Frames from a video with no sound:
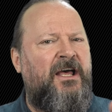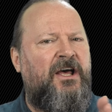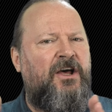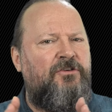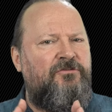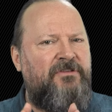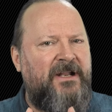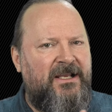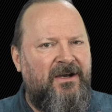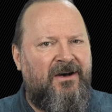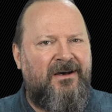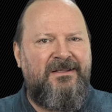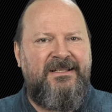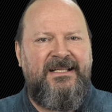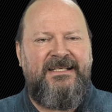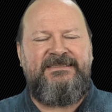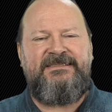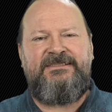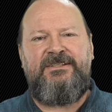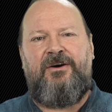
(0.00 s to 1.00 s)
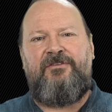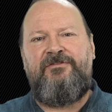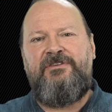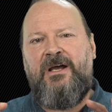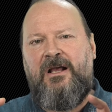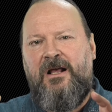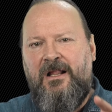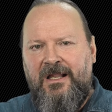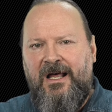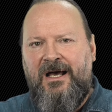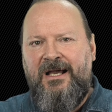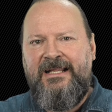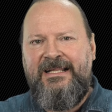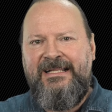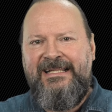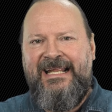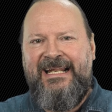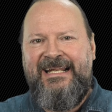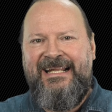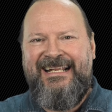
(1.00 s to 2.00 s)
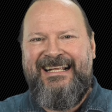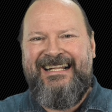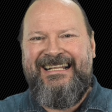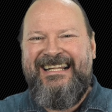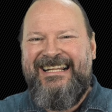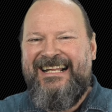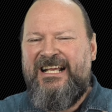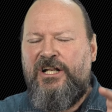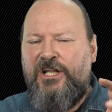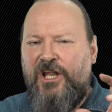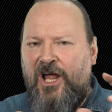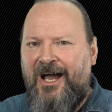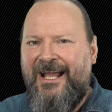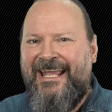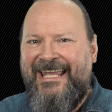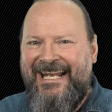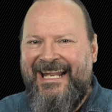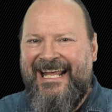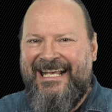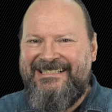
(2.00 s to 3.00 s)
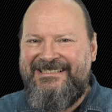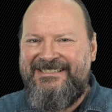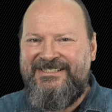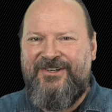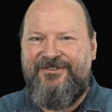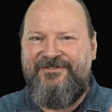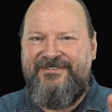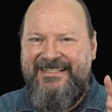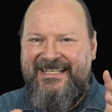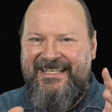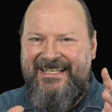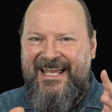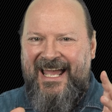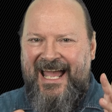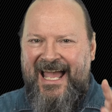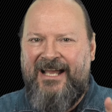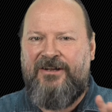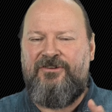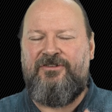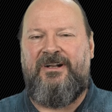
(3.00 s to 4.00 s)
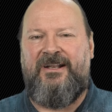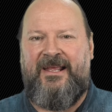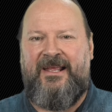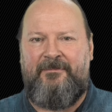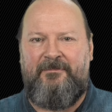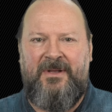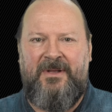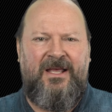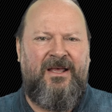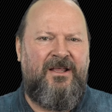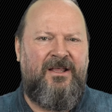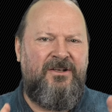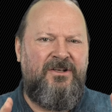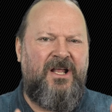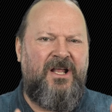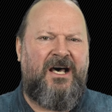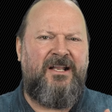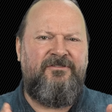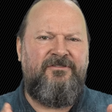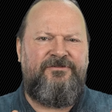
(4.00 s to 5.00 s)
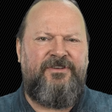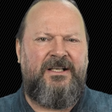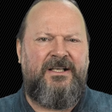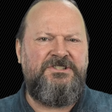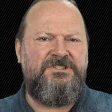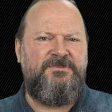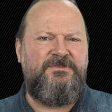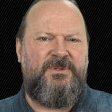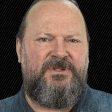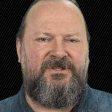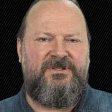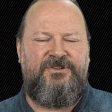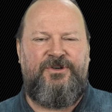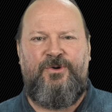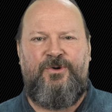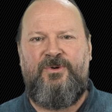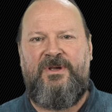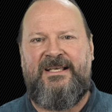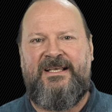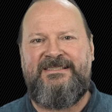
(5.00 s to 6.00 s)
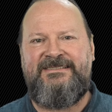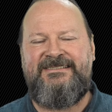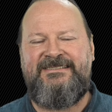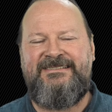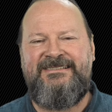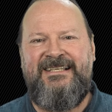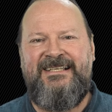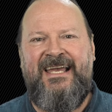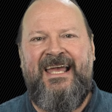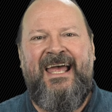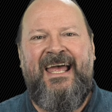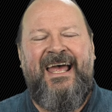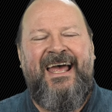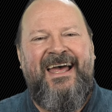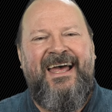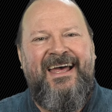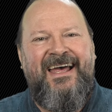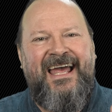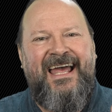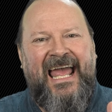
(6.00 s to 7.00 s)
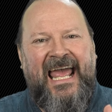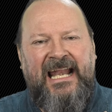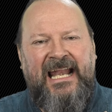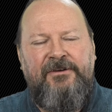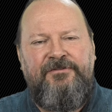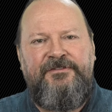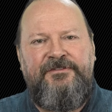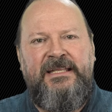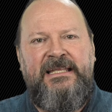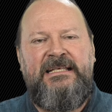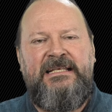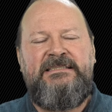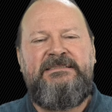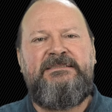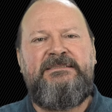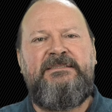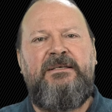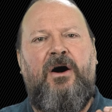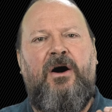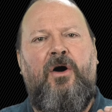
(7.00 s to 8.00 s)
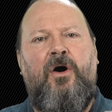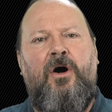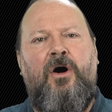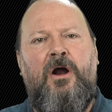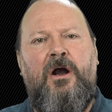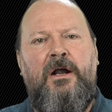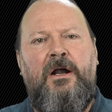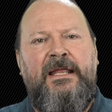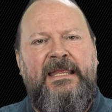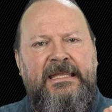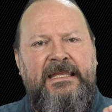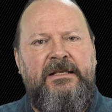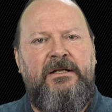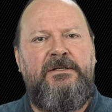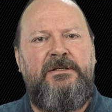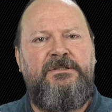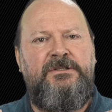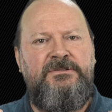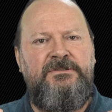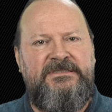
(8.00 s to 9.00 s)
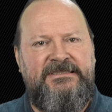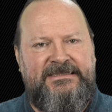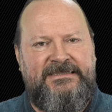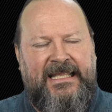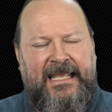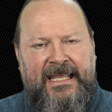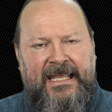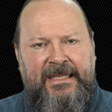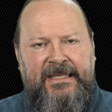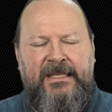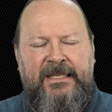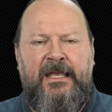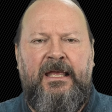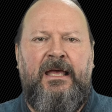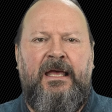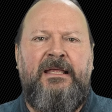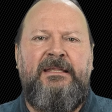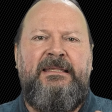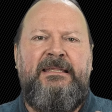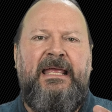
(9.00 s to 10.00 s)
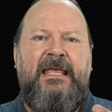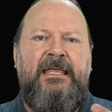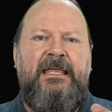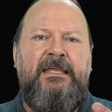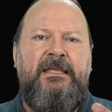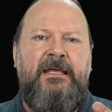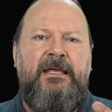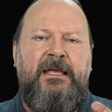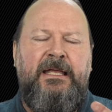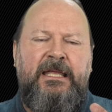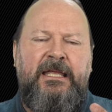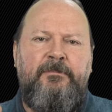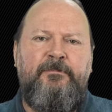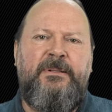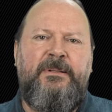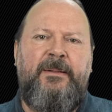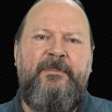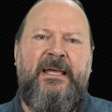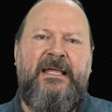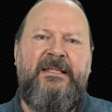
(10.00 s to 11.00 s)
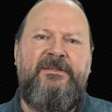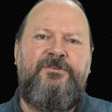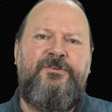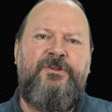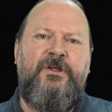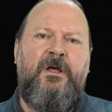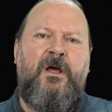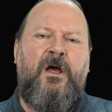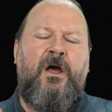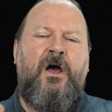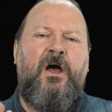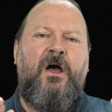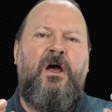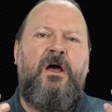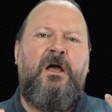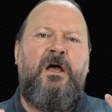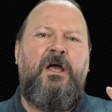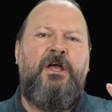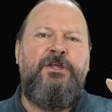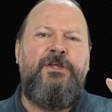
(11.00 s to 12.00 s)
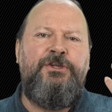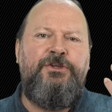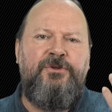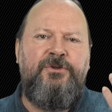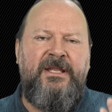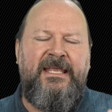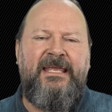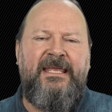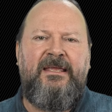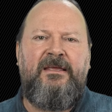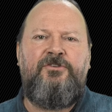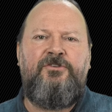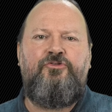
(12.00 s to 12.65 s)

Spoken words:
Regardless of the clunkiness of the acronym, non-fungible tokens, NFTs are here to stay. They implement a unique